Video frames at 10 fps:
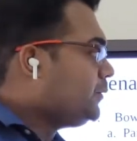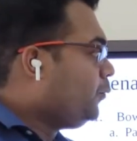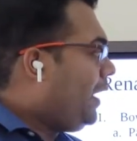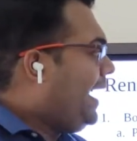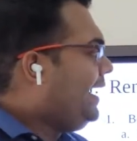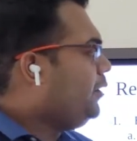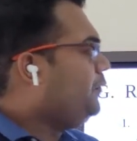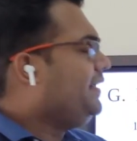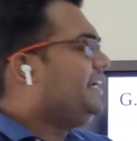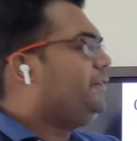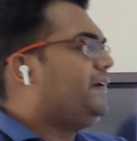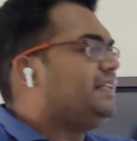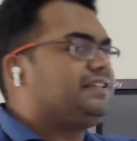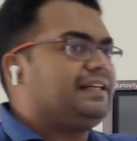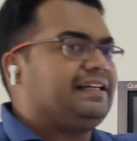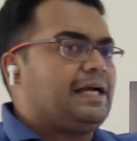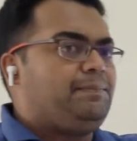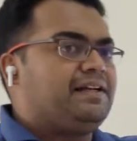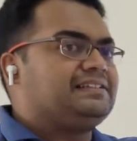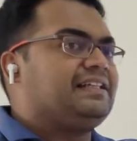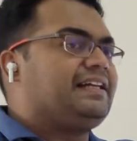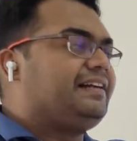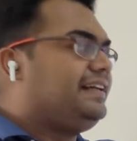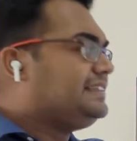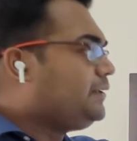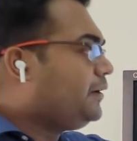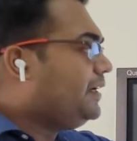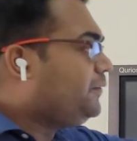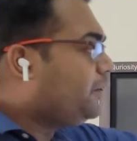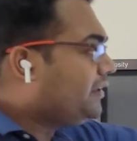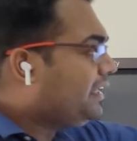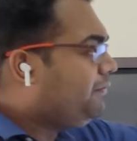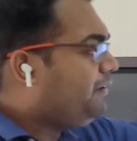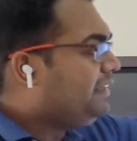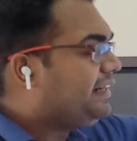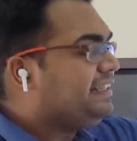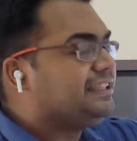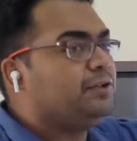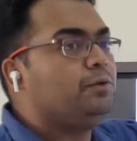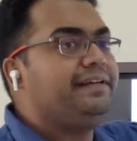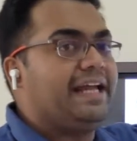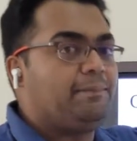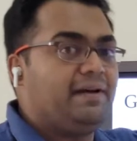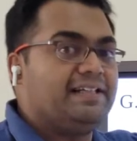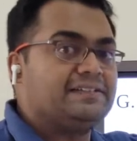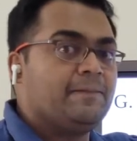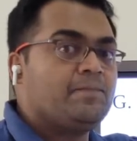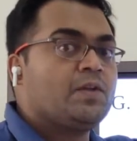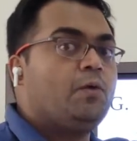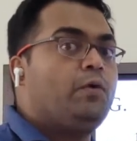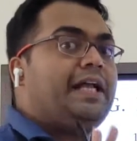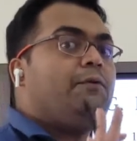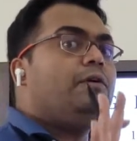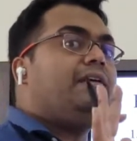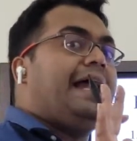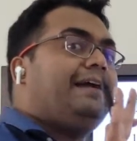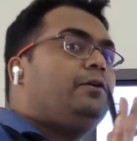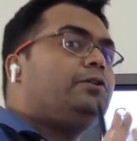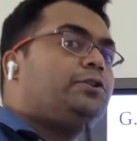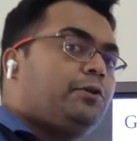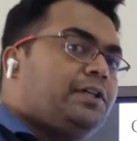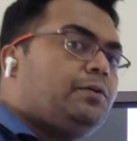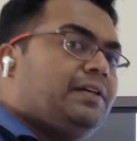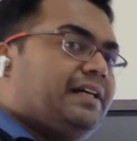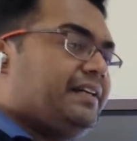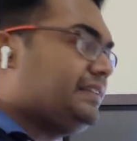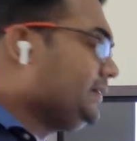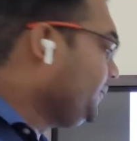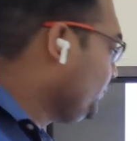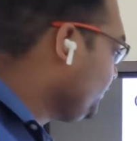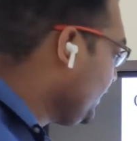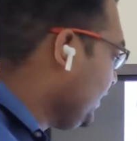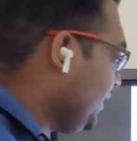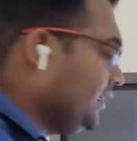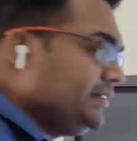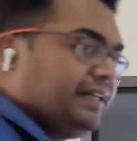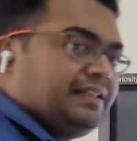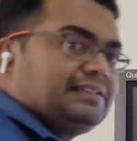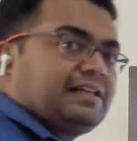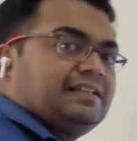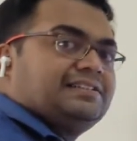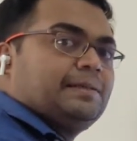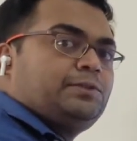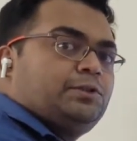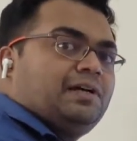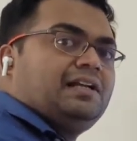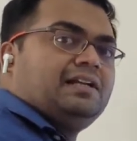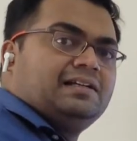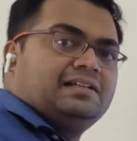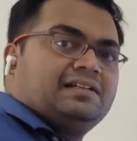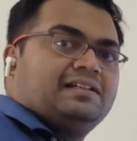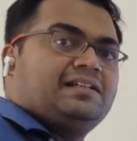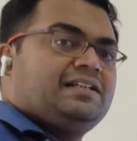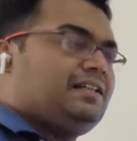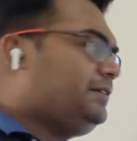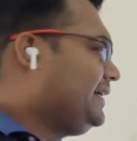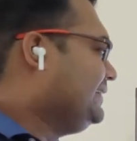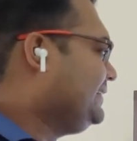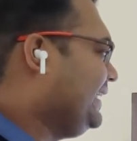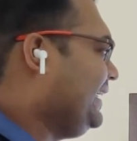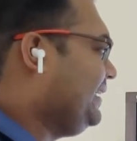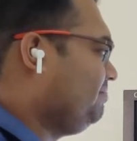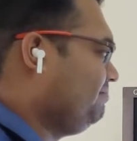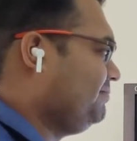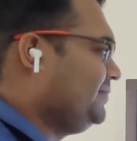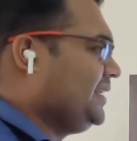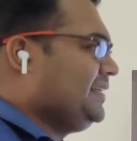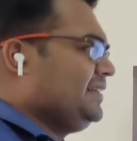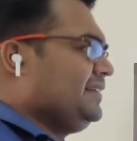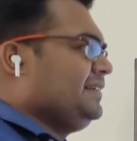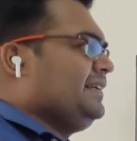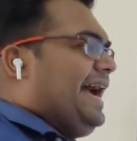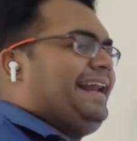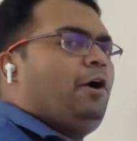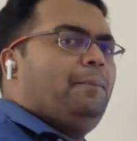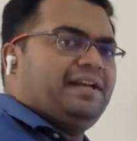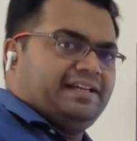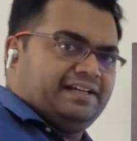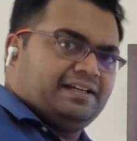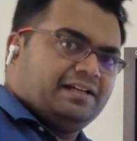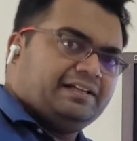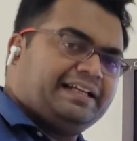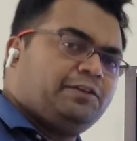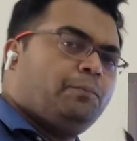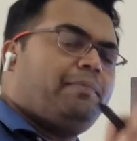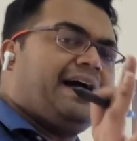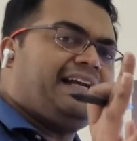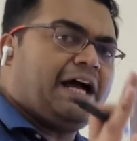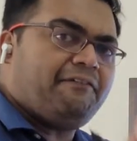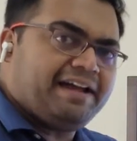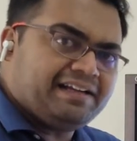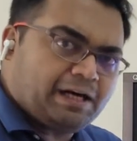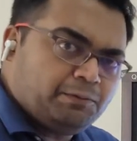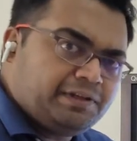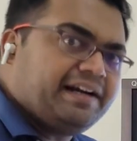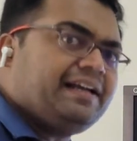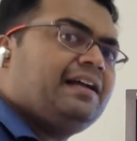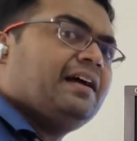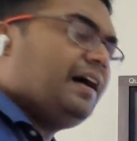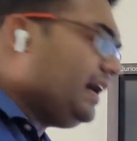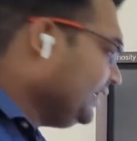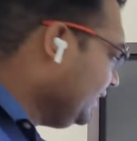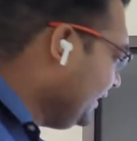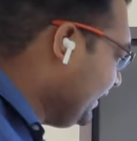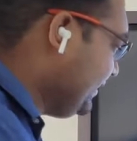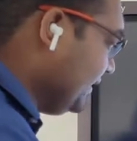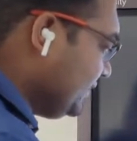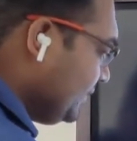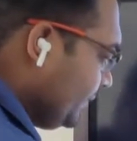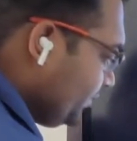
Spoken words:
So why do we need fenestrated capillaries in kidneys in order for the filtration to take place? What I would like to show you here is there is a conceptual, you can say, anomaly that you might have encountered in other lectures.